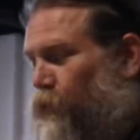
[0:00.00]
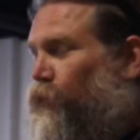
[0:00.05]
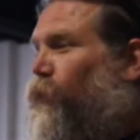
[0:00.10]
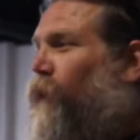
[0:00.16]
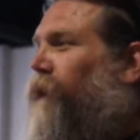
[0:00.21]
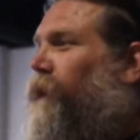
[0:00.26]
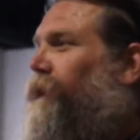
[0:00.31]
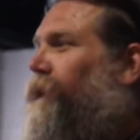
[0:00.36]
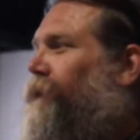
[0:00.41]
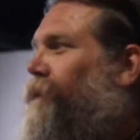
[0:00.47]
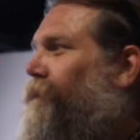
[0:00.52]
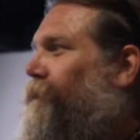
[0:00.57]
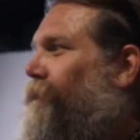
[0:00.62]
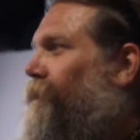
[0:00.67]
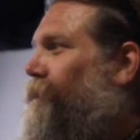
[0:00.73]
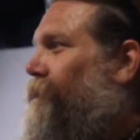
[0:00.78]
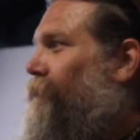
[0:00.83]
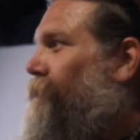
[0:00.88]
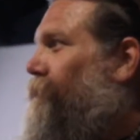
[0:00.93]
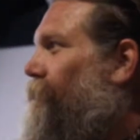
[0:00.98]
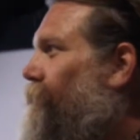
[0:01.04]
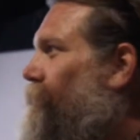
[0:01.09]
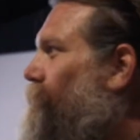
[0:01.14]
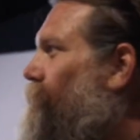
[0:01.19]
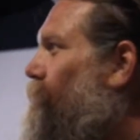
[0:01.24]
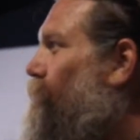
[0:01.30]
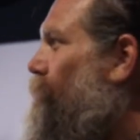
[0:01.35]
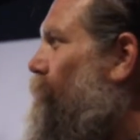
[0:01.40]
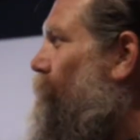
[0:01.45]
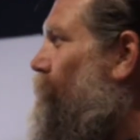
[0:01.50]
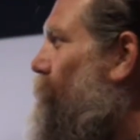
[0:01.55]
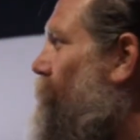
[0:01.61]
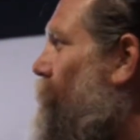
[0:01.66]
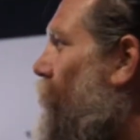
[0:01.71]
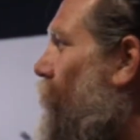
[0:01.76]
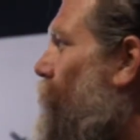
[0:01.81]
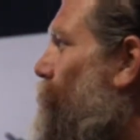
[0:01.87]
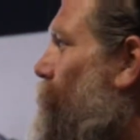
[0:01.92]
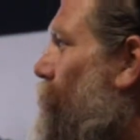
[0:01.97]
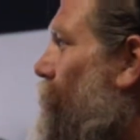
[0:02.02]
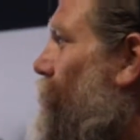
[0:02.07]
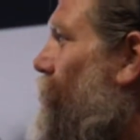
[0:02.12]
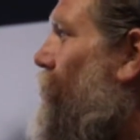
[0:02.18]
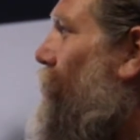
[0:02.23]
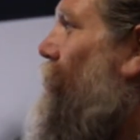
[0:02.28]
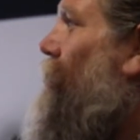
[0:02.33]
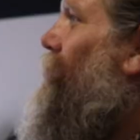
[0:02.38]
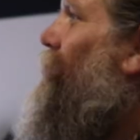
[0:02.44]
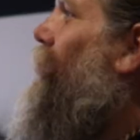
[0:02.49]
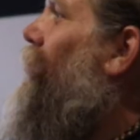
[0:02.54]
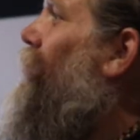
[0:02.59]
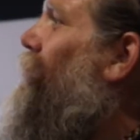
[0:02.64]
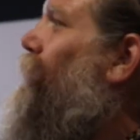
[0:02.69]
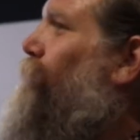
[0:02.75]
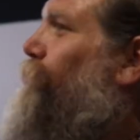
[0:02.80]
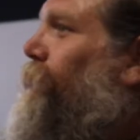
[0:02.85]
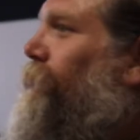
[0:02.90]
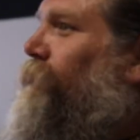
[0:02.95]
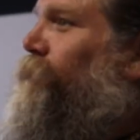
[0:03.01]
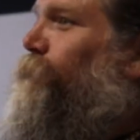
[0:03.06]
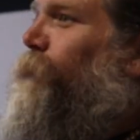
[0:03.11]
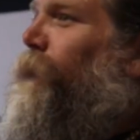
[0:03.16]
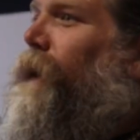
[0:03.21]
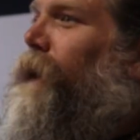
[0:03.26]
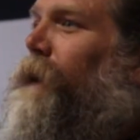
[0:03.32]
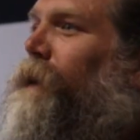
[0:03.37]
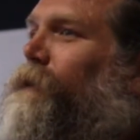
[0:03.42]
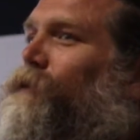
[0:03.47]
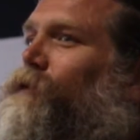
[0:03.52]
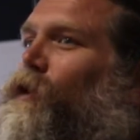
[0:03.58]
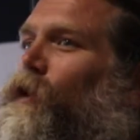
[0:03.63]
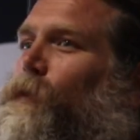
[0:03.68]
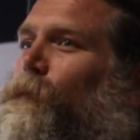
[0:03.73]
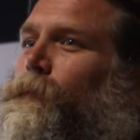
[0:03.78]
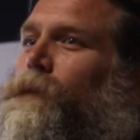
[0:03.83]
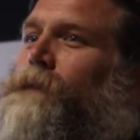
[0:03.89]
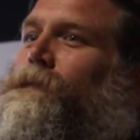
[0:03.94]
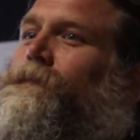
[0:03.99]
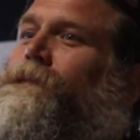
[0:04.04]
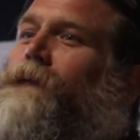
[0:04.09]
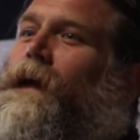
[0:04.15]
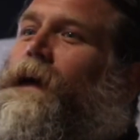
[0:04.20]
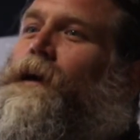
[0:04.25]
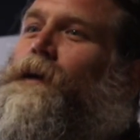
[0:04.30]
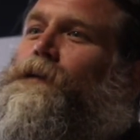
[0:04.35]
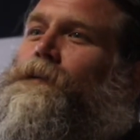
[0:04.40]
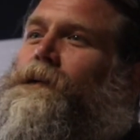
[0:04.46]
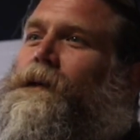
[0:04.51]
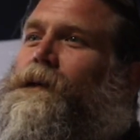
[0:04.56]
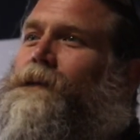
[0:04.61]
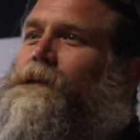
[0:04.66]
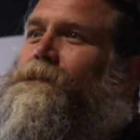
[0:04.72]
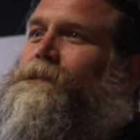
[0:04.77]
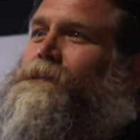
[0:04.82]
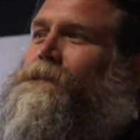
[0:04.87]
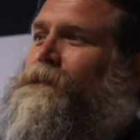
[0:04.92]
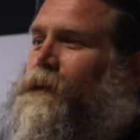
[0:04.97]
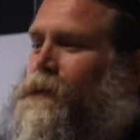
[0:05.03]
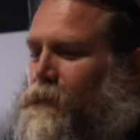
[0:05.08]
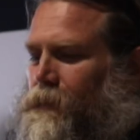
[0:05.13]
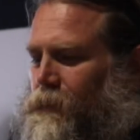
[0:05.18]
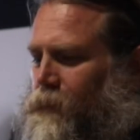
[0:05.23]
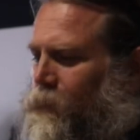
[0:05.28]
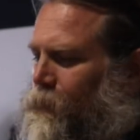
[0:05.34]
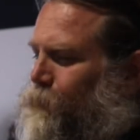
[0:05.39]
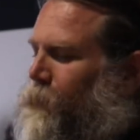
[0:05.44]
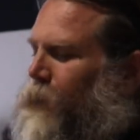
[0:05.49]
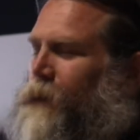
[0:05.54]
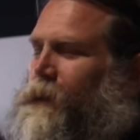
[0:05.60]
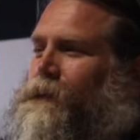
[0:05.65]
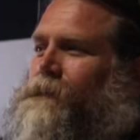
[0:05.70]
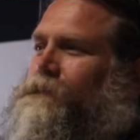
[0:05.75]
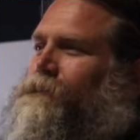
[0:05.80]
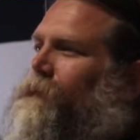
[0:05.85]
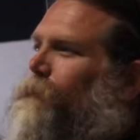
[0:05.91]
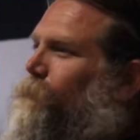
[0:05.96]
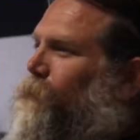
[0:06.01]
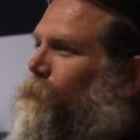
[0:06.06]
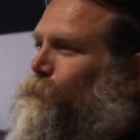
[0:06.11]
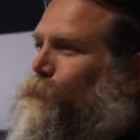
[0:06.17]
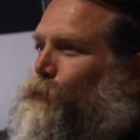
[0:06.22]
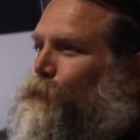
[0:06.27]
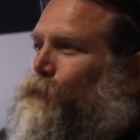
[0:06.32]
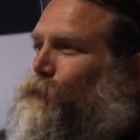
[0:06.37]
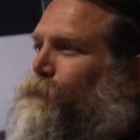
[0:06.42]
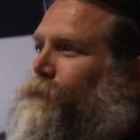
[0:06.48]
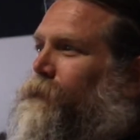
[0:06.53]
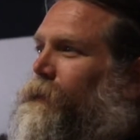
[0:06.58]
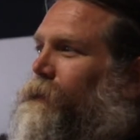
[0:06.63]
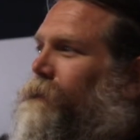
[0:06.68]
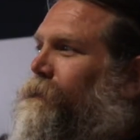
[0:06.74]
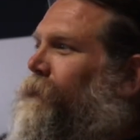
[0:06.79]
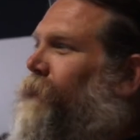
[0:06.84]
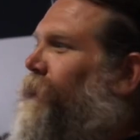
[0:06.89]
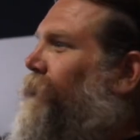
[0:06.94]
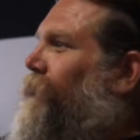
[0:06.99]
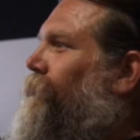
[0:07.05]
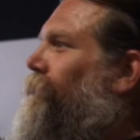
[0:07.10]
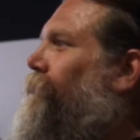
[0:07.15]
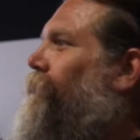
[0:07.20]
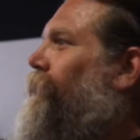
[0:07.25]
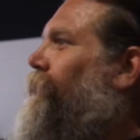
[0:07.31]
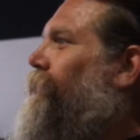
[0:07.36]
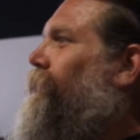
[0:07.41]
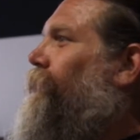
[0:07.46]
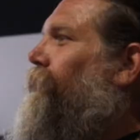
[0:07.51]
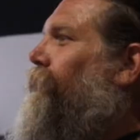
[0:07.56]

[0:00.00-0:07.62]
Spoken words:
20 of these. This is your assignment. Any kind of pinch pot, and don't be scared to get stuck like making something perfect. And if